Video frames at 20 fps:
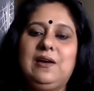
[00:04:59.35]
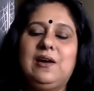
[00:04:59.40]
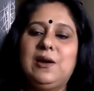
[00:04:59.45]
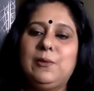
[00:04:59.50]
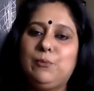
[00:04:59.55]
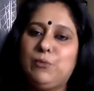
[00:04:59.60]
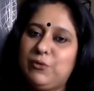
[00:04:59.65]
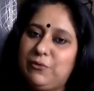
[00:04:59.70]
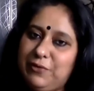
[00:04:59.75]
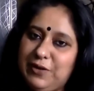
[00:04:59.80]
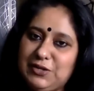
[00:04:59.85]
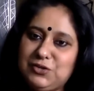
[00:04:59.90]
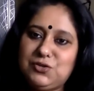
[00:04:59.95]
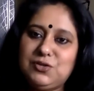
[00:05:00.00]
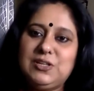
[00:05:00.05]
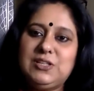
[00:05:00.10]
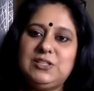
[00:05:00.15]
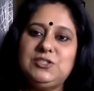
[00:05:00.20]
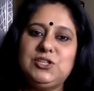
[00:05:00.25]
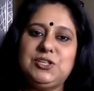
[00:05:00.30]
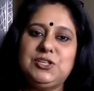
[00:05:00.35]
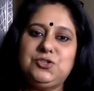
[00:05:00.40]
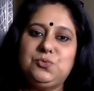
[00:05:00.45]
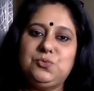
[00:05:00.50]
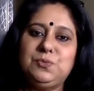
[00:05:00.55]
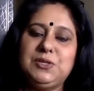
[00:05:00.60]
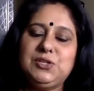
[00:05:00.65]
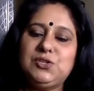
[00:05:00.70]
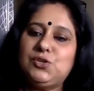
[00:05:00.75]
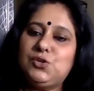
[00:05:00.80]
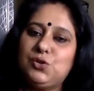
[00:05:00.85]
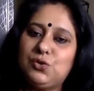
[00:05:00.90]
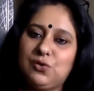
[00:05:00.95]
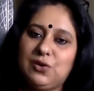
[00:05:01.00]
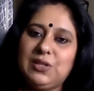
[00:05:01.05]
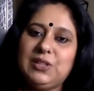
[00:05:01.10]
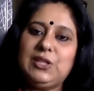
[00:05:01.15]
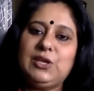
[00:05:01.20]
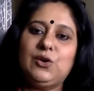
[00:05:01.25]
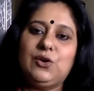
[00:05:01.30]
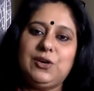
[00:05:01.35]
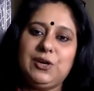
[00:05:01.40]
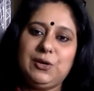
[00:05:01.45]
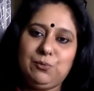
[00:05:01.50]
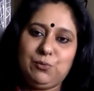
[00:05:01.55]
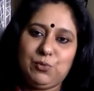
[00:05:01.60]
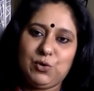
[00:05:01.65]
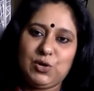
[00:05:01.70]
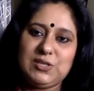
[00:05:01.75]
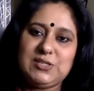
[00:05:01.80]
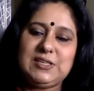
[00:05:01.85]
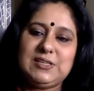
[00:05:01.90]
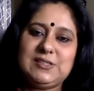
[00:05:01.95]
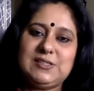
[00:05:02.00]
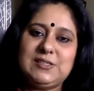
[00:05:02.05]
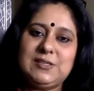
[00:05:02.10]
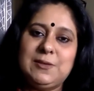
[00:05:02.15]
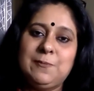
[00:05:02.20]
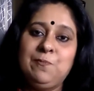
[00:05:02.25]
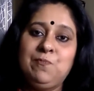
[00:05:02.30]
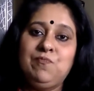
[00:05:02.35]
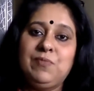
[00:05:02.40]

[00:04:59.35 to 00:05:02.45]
our professional judgments during the audit process.